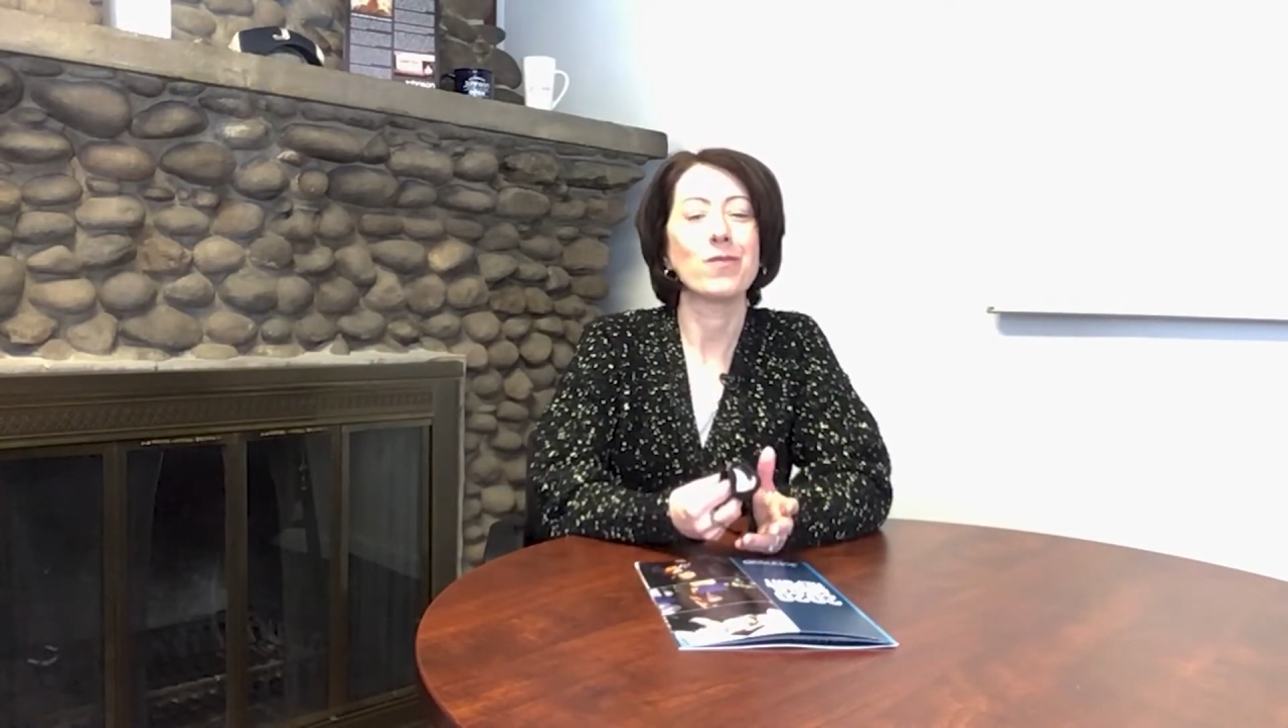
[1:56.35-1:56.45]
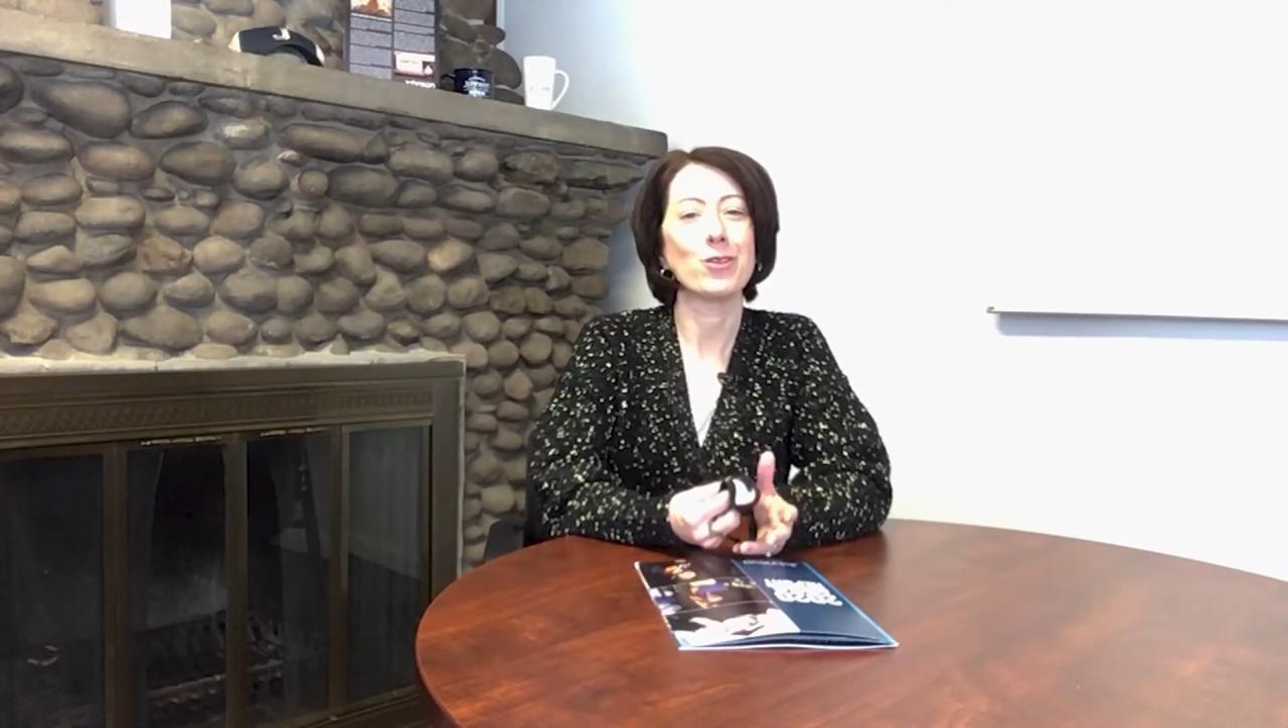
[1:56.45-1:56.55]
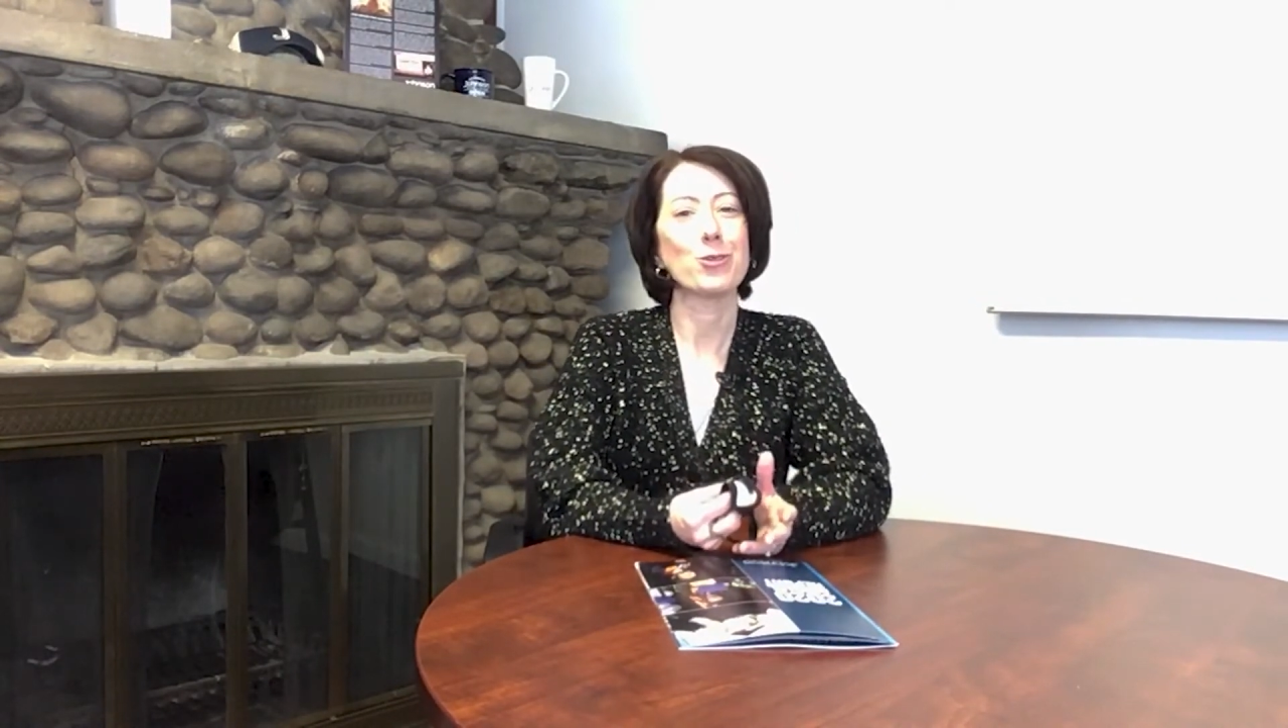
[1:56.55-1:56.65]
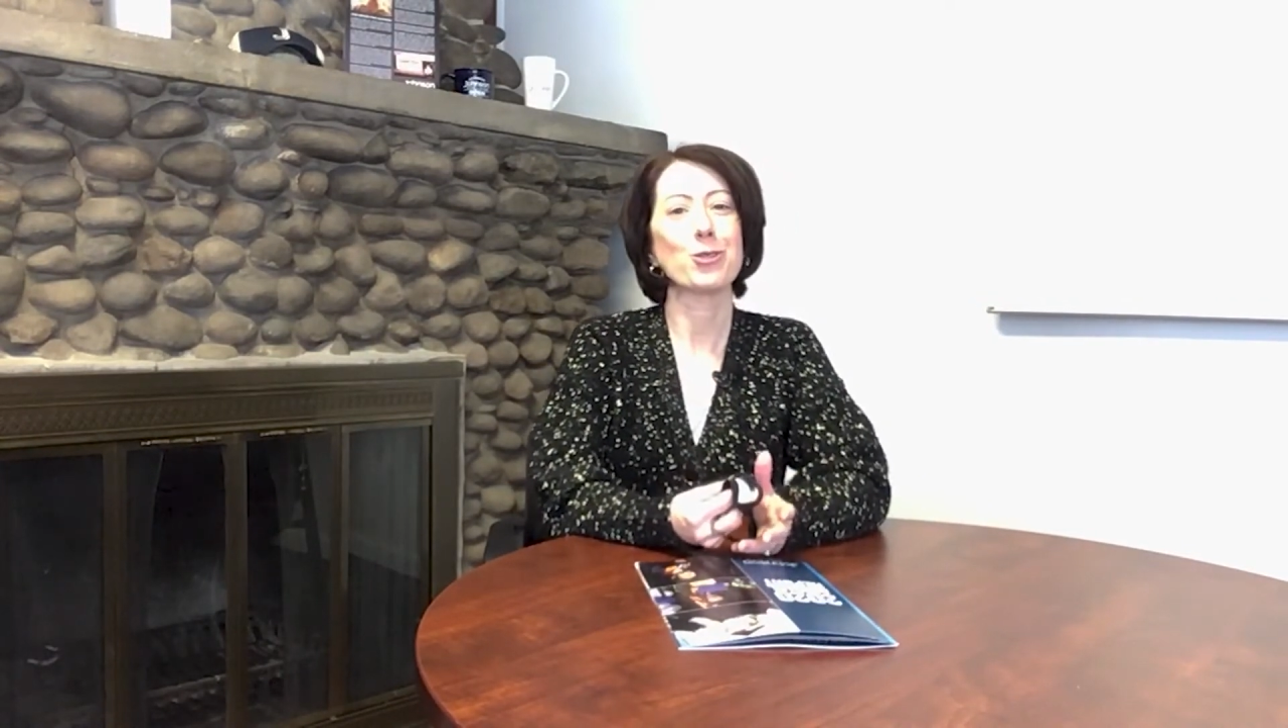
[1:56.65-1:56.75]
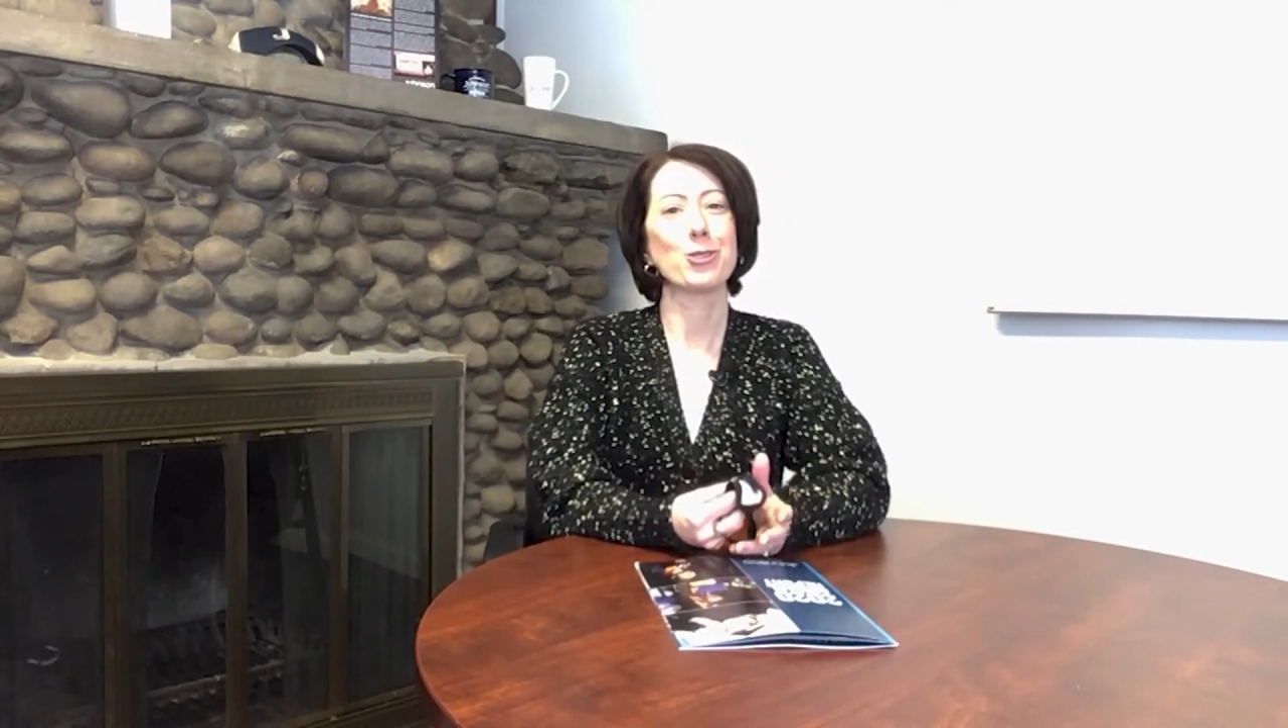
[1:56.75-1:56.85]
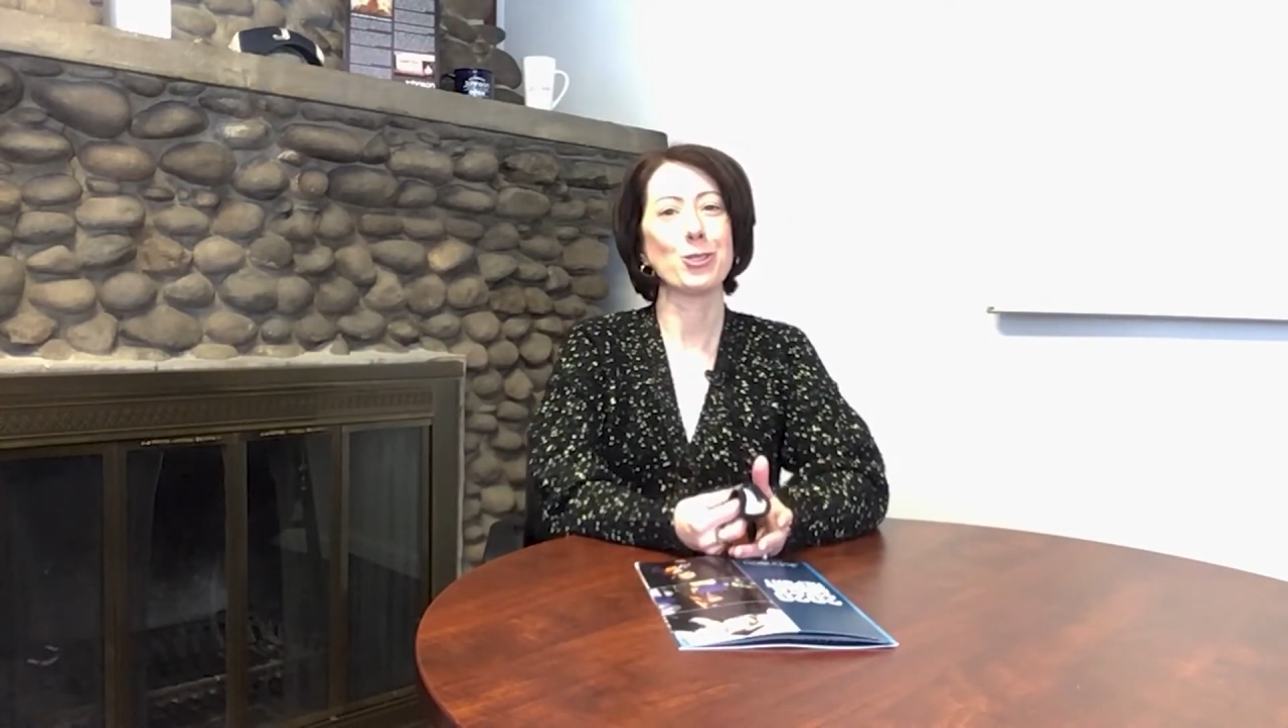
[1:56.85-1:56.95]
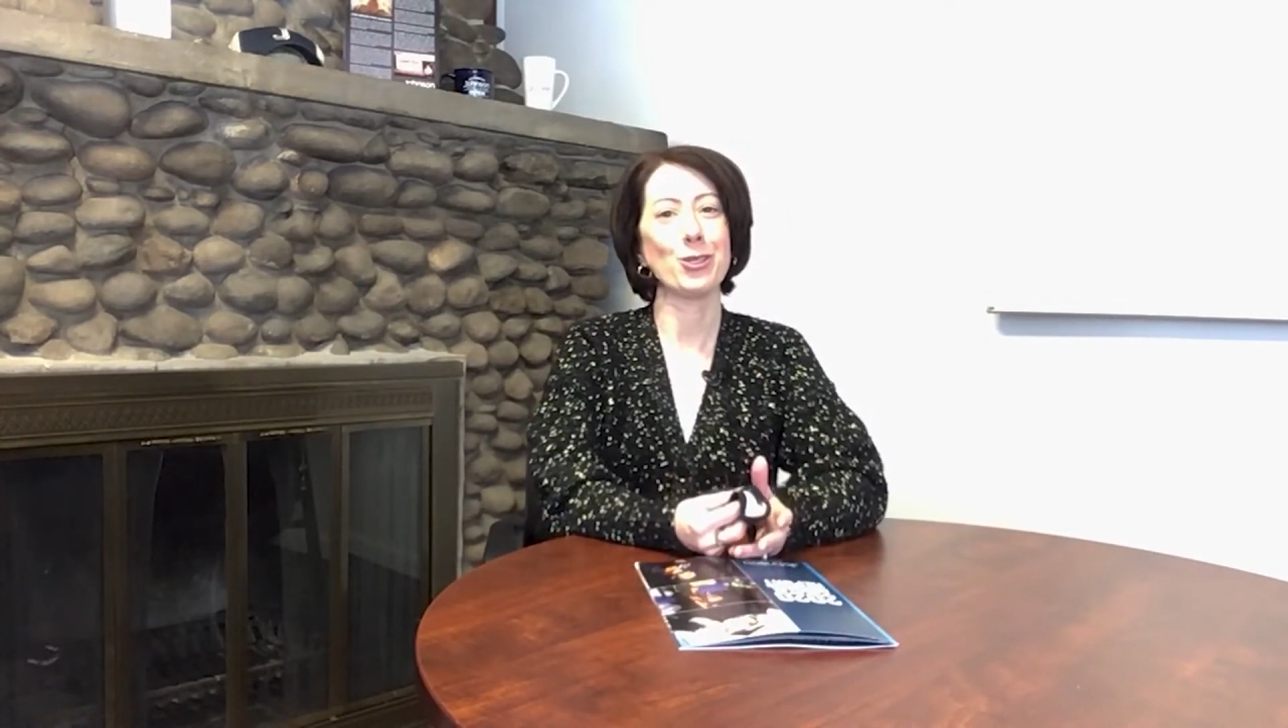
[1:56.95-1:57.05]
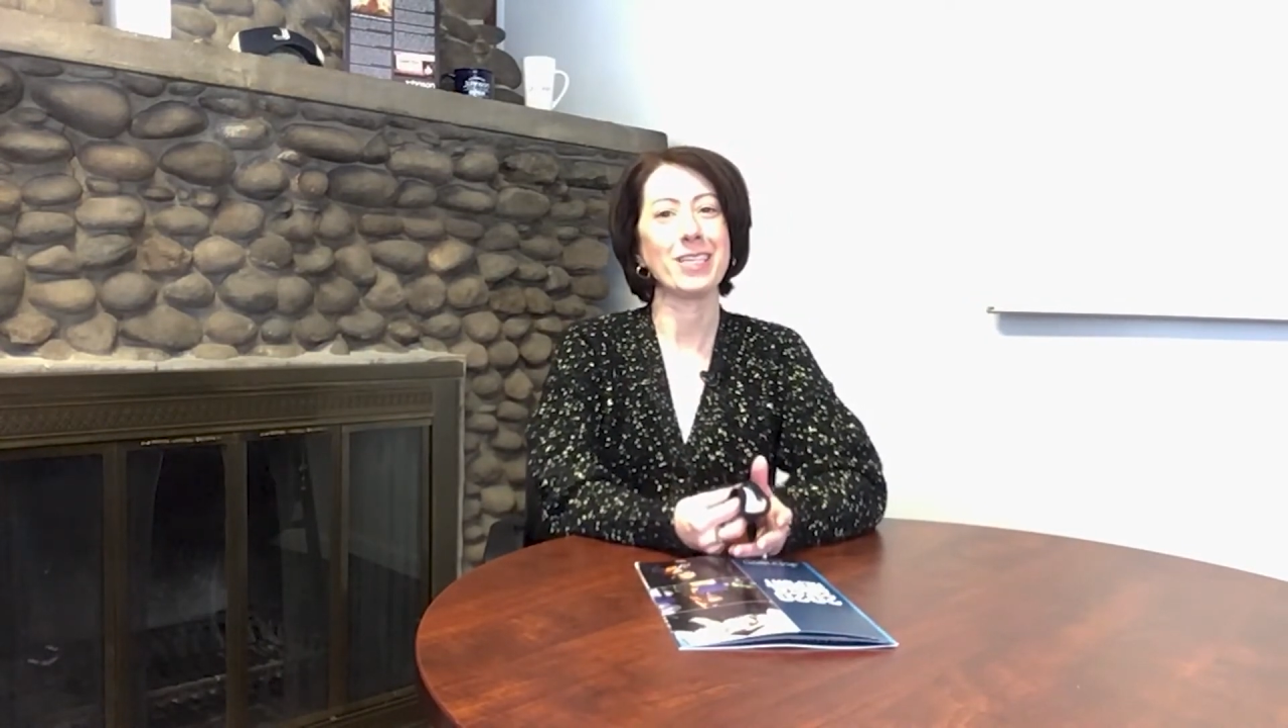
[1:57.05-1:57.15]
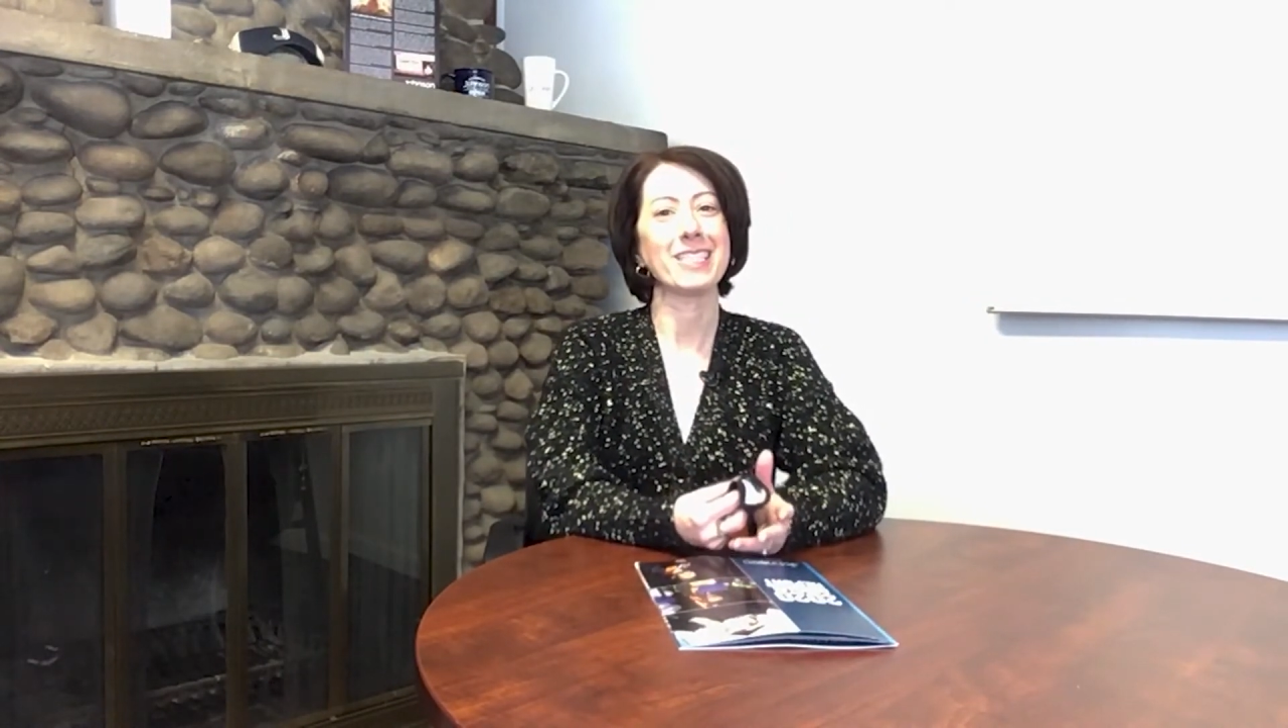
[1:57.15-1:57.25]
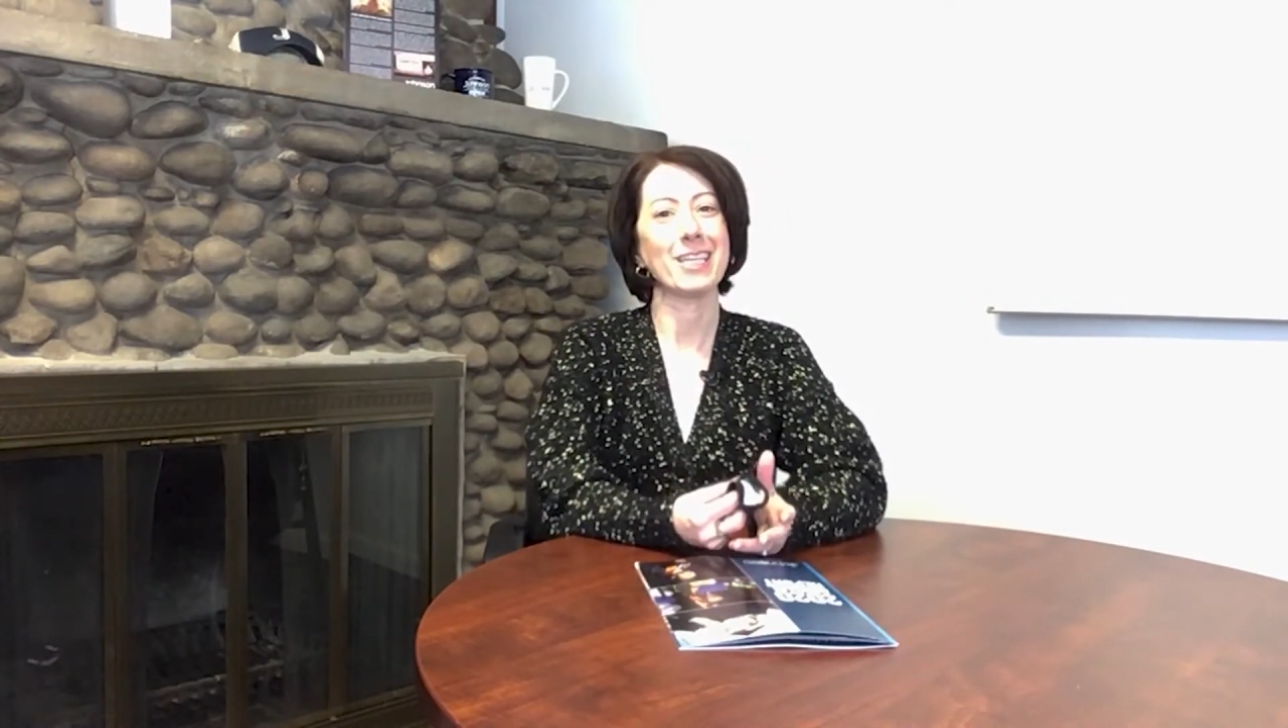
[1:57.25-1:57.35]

future students